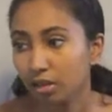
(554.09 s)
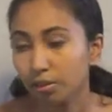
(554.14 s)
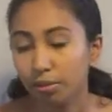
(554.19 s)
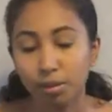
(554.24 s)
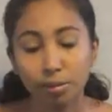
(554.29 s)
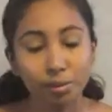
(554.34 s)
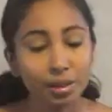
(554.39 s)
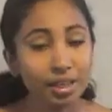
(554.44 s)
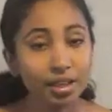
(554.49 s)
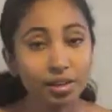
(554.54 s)

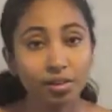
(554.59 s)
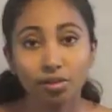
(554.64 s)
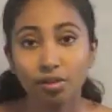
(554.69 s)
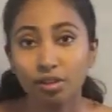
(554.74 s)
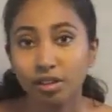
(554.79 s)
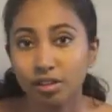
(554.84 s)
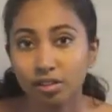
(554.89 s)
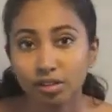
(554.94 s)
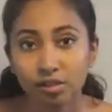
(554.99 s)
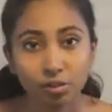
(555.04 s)
baby can
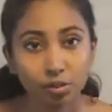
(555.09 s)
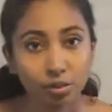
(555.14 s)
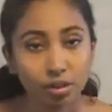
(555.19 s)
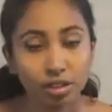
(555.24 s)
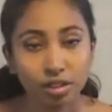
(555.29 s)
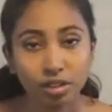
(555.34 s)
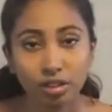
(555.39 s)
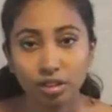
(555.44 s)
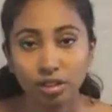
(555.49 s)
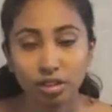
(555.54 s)
rest
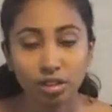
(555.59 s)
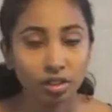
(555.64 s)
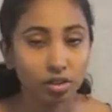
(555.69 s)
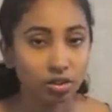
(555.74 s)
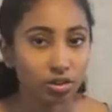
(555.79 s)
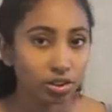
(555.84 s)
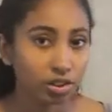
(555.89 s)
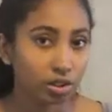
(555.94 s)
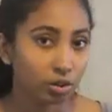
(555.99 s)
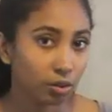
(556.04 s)
when he
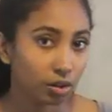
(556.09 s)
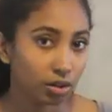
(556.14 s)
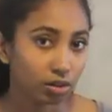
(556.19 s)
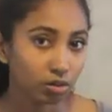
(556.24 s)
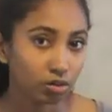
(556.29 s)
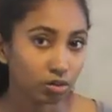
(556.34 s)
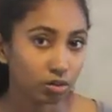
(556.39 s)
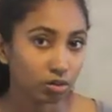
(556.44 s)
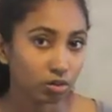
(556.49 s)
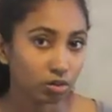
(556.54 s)
or she
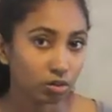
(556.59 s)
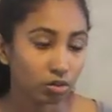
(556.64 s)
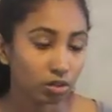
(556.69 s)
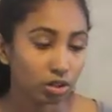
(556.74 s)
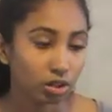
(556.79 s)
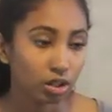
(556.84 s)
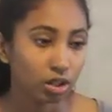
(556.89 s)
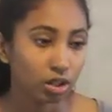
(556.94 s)
wants to.